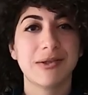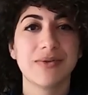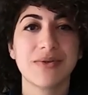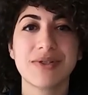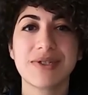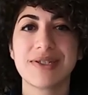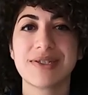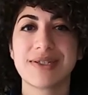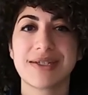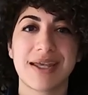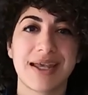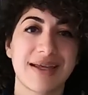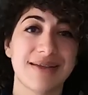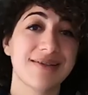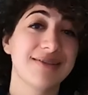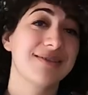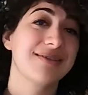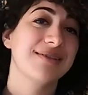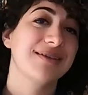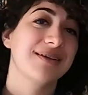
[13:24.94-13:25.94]
loses
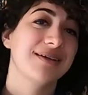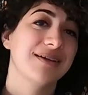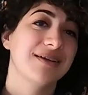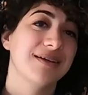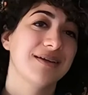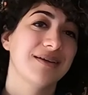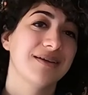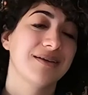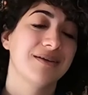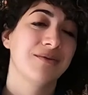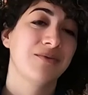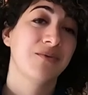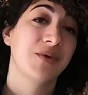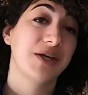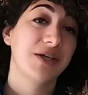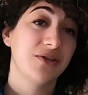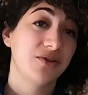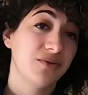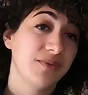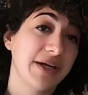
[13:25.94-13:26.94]
against
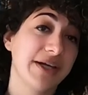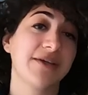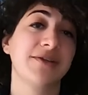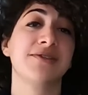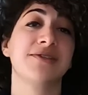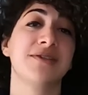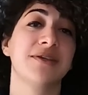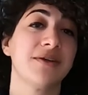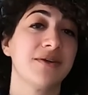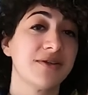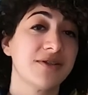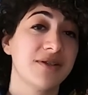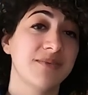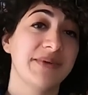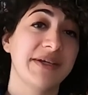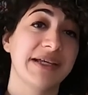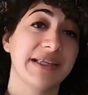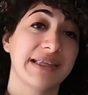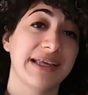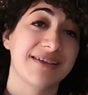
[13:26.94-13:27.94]
what you might consider to
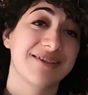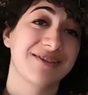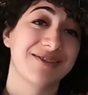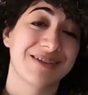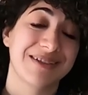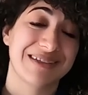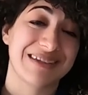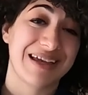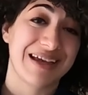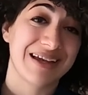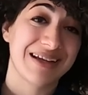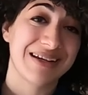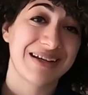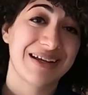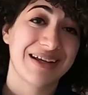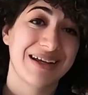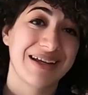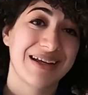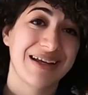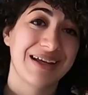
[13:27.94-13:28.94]
be a lesser design,